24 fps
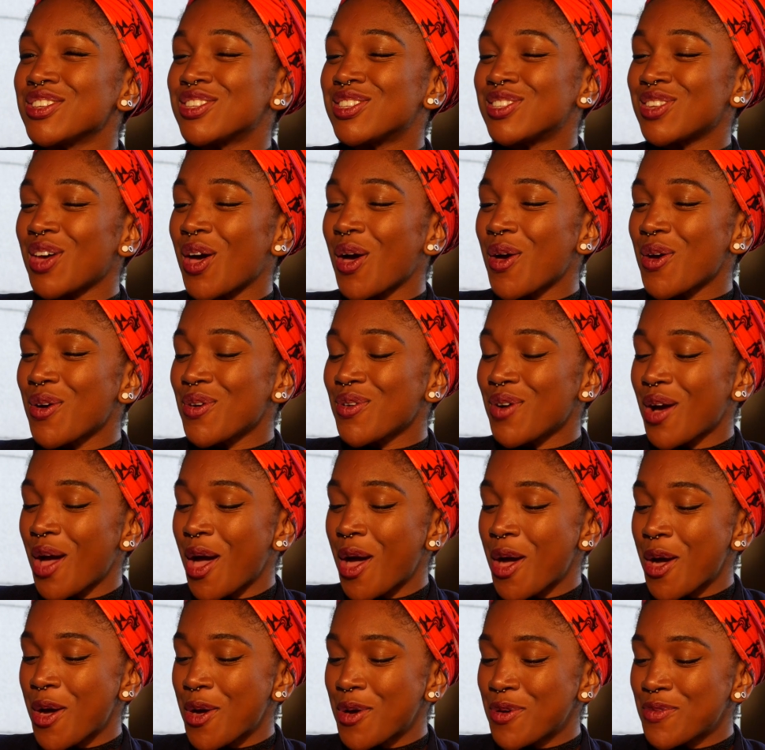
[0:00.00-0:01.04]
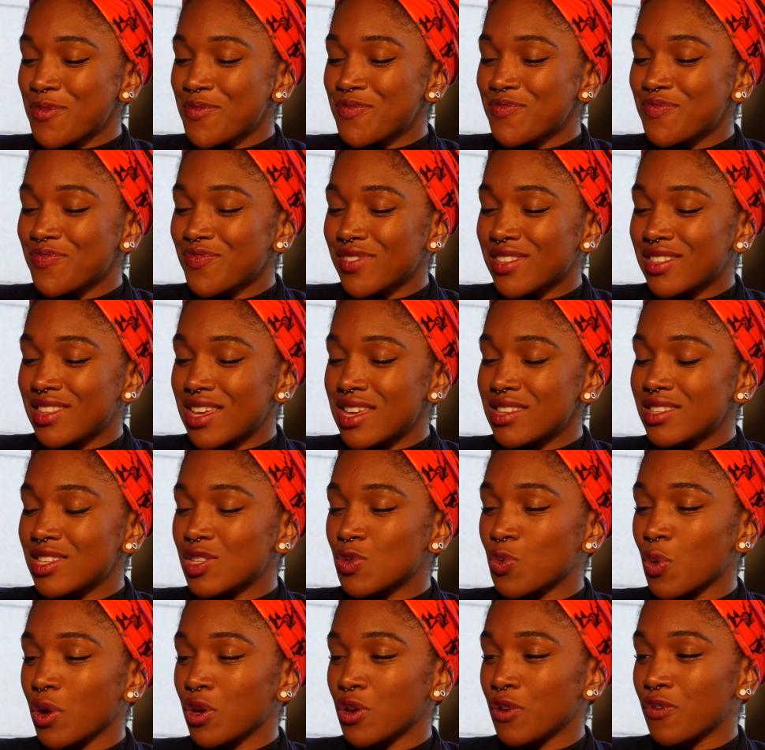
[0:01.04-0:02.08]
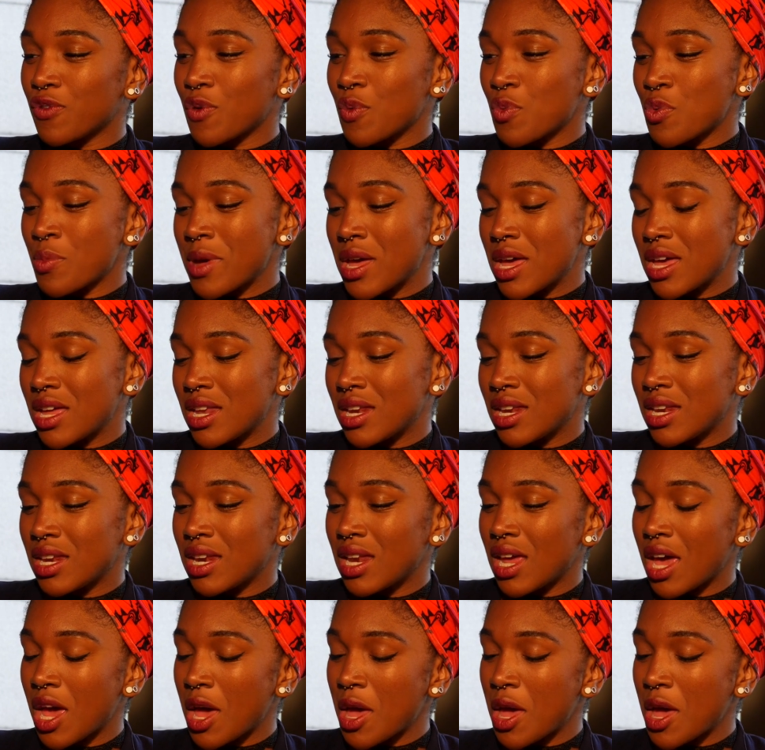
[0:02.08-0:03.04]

So there's this wonderful woman